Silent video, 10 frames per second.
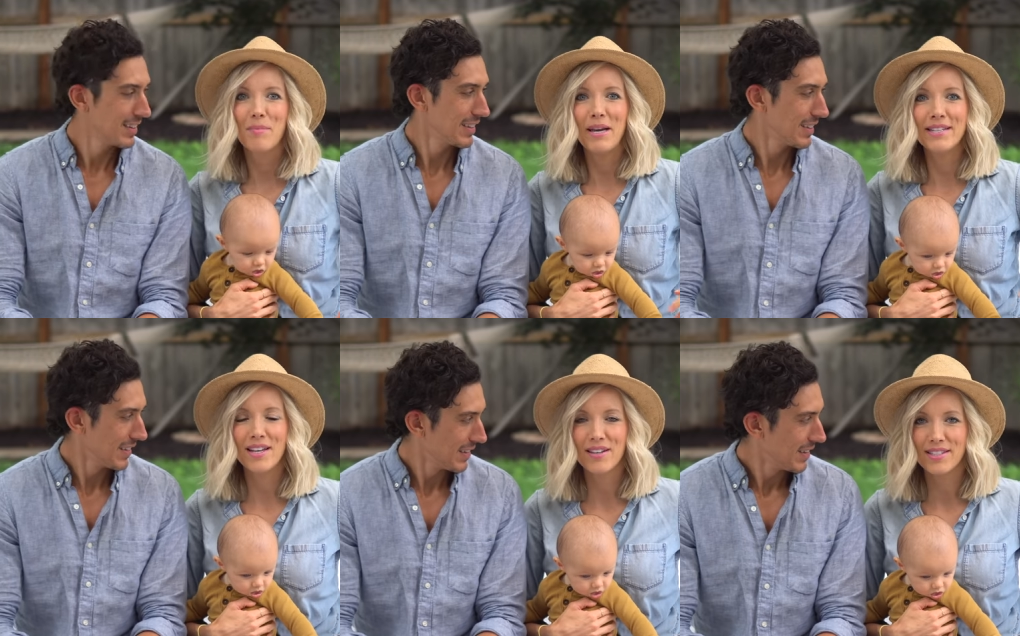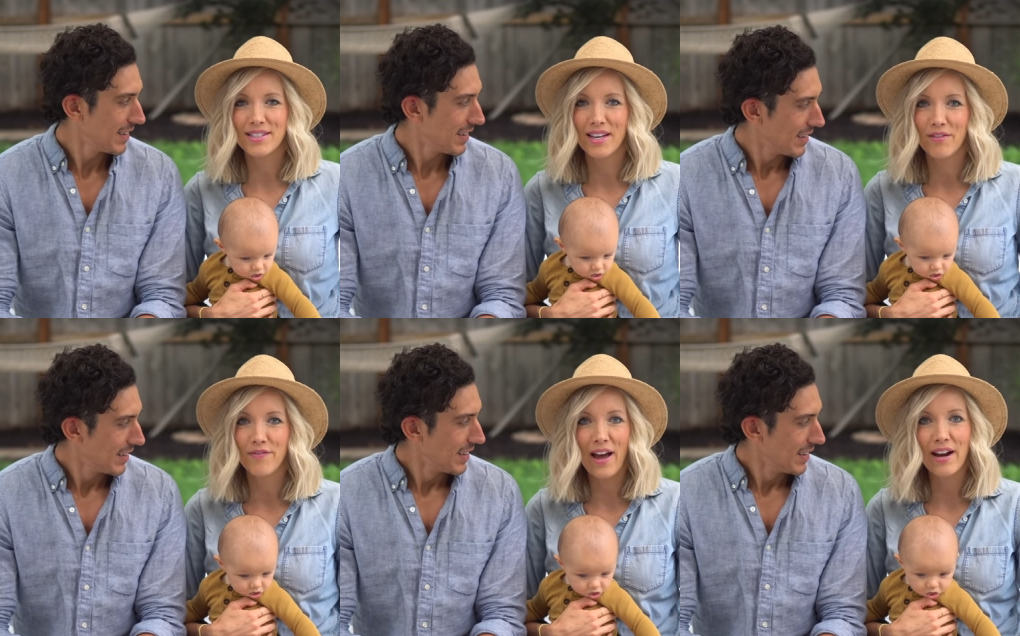Speaker 1: based on a
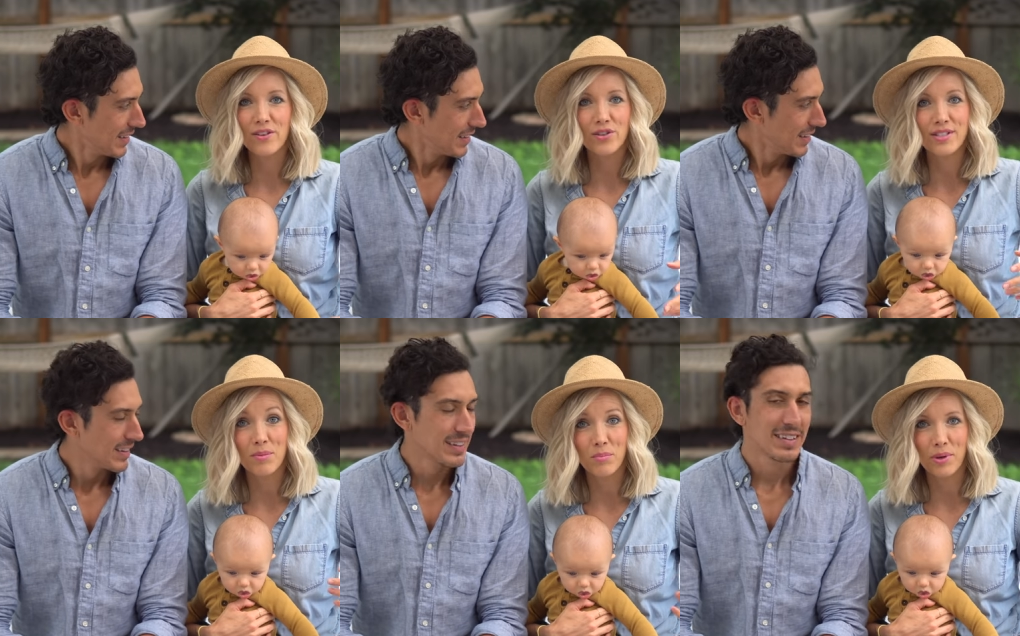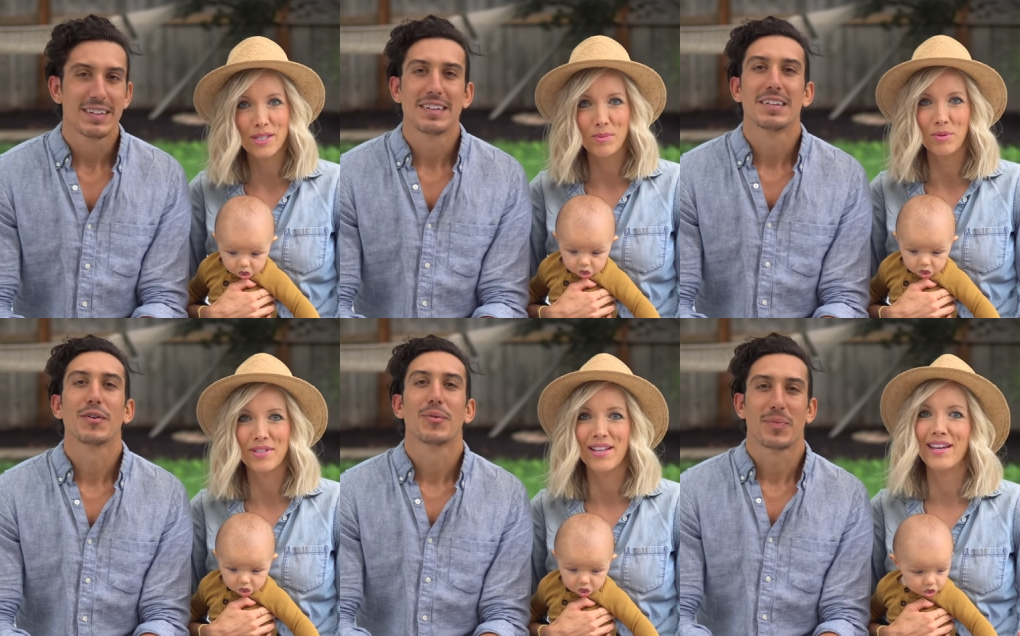set of factors and
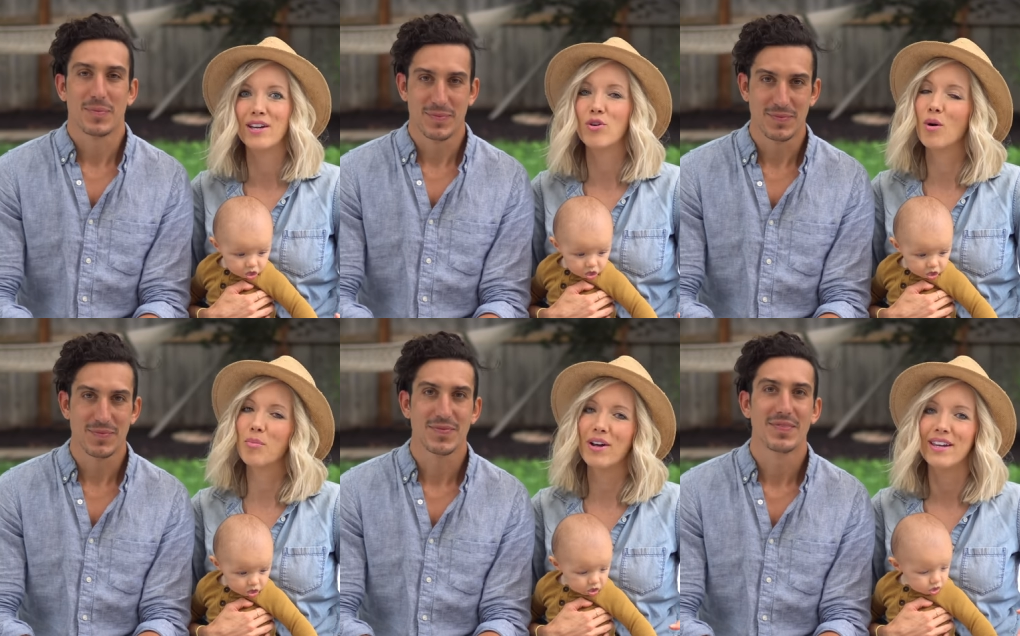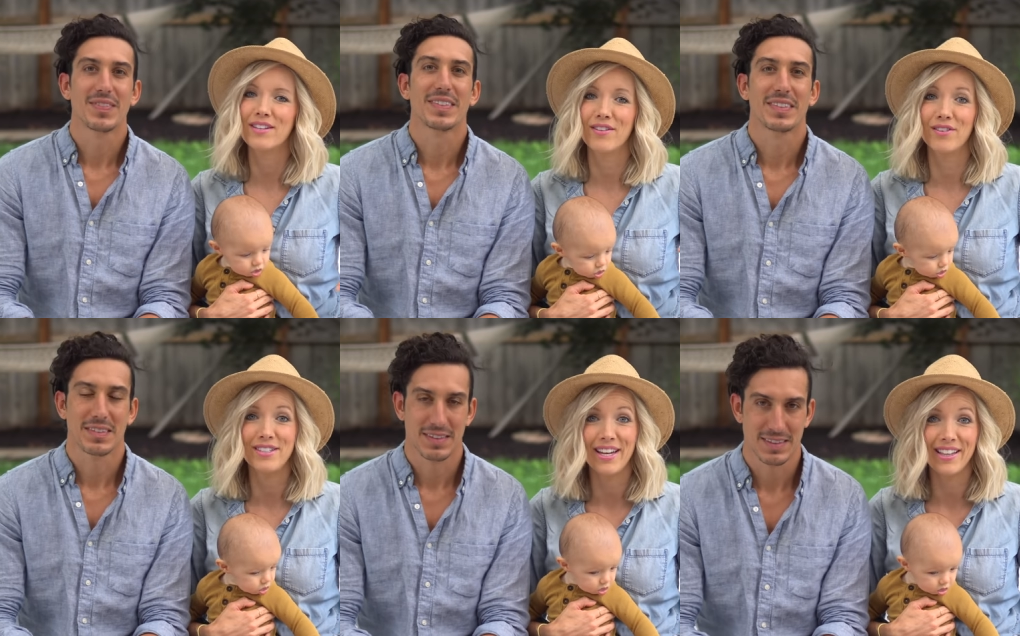principles that they incorporate into
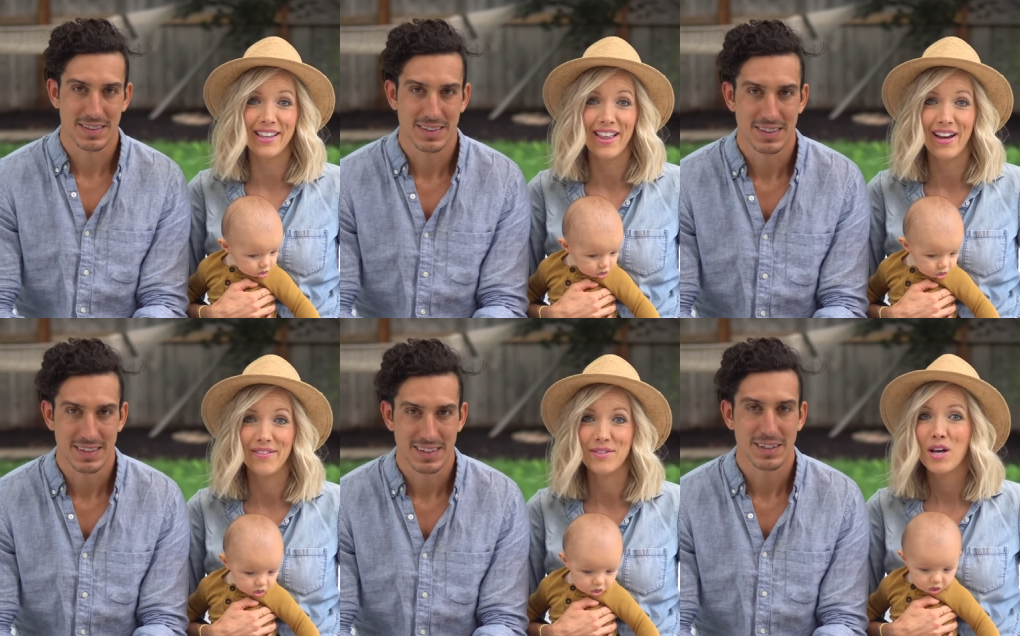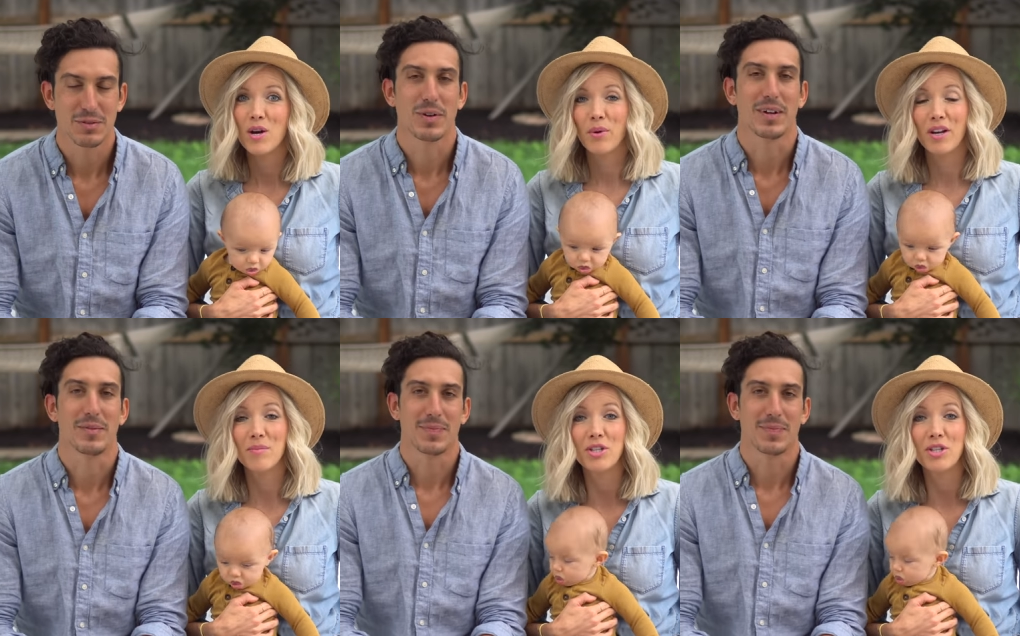their daily lives. We're right. going